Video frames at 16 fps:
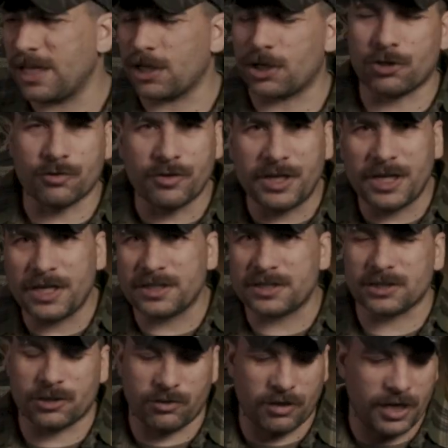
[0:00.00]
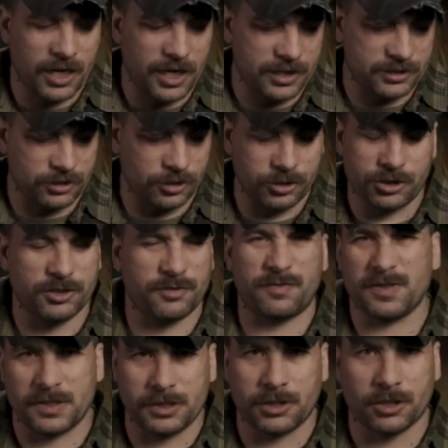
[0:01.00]
that creaks and cracks or you just
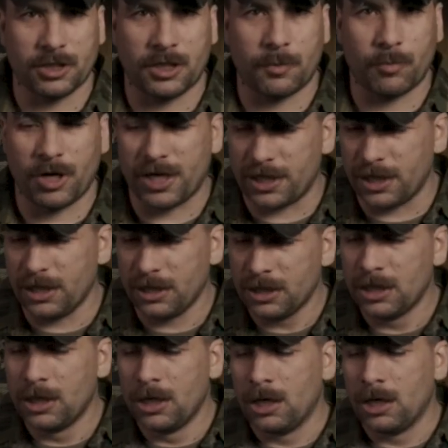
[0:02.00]
feel like you're going to break it.